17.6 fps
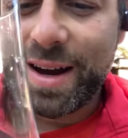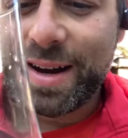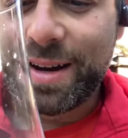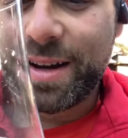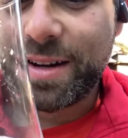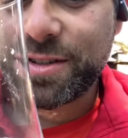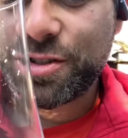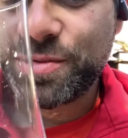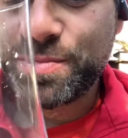
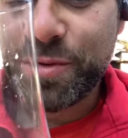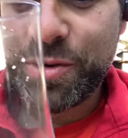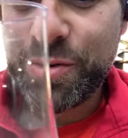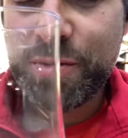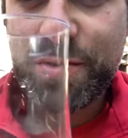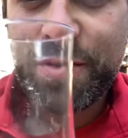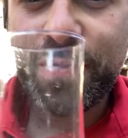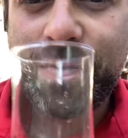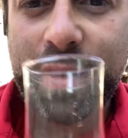And a
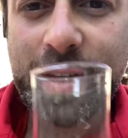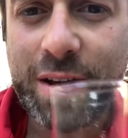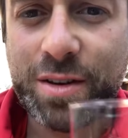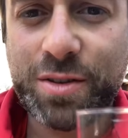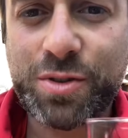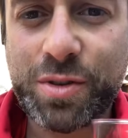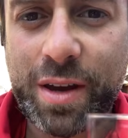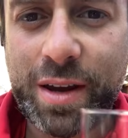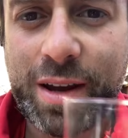smooth
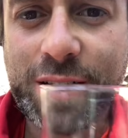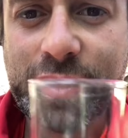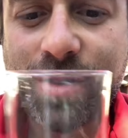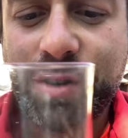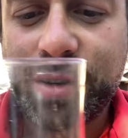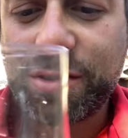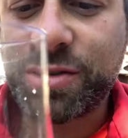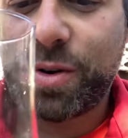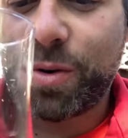finish, like it's,
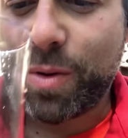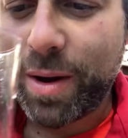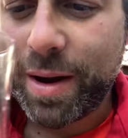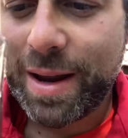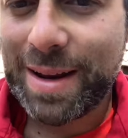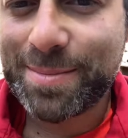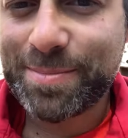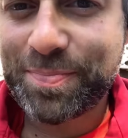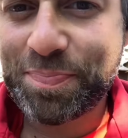it's
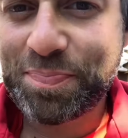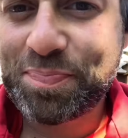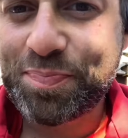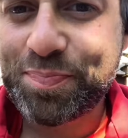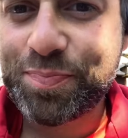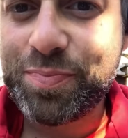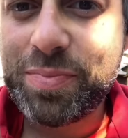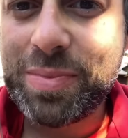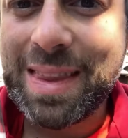quite
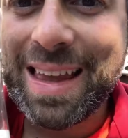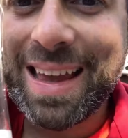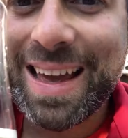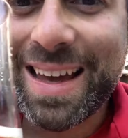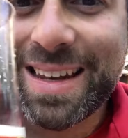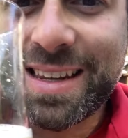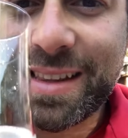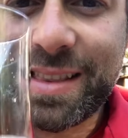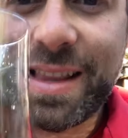a
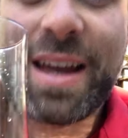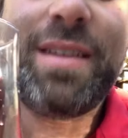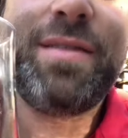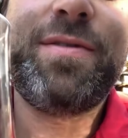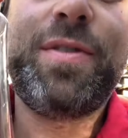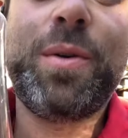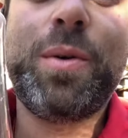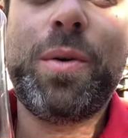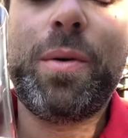
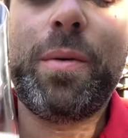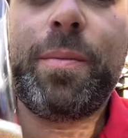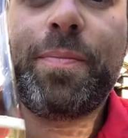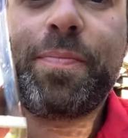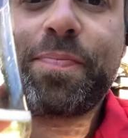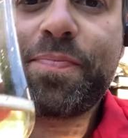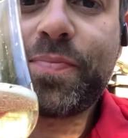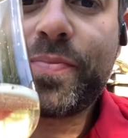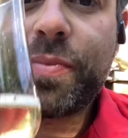delightful
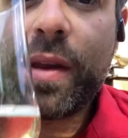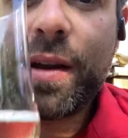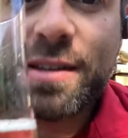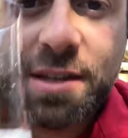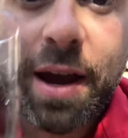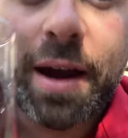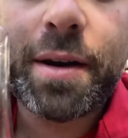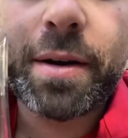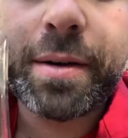
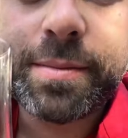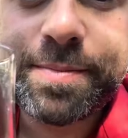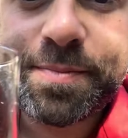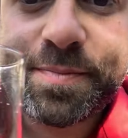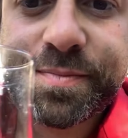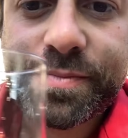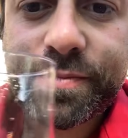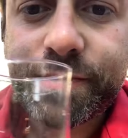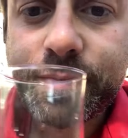cider,
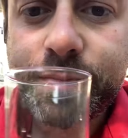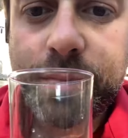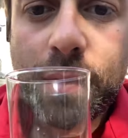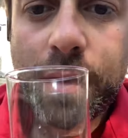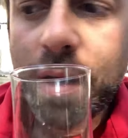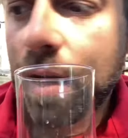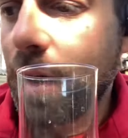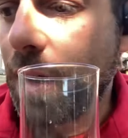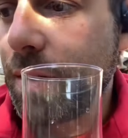
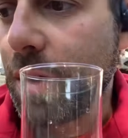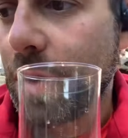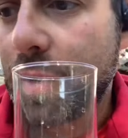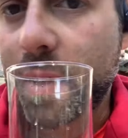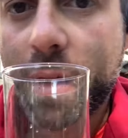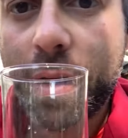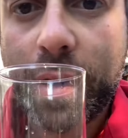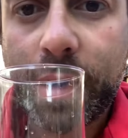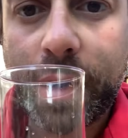uh, the
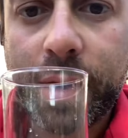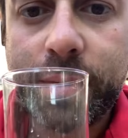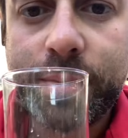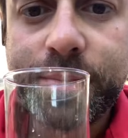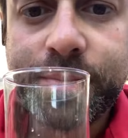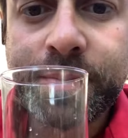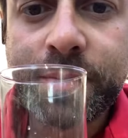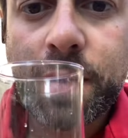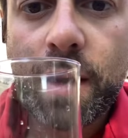Okanagan.
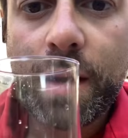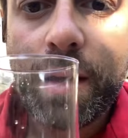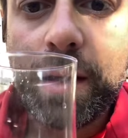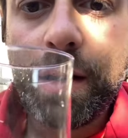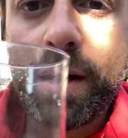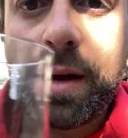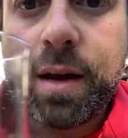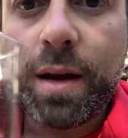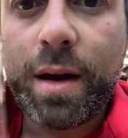
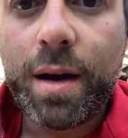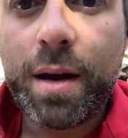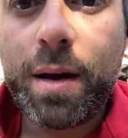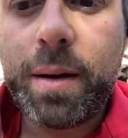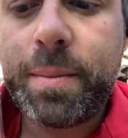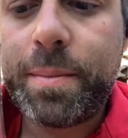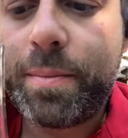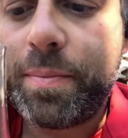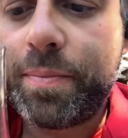
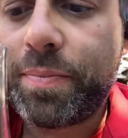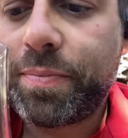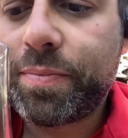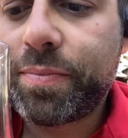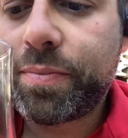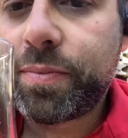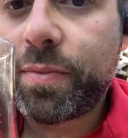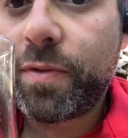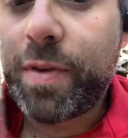Um,
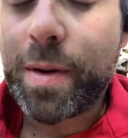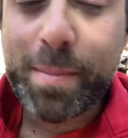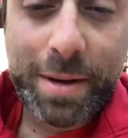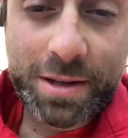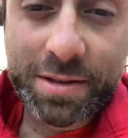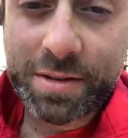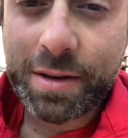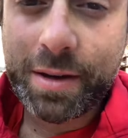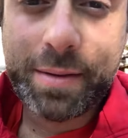from
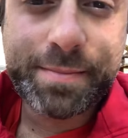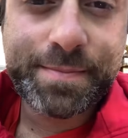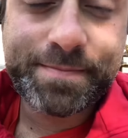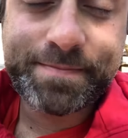BC,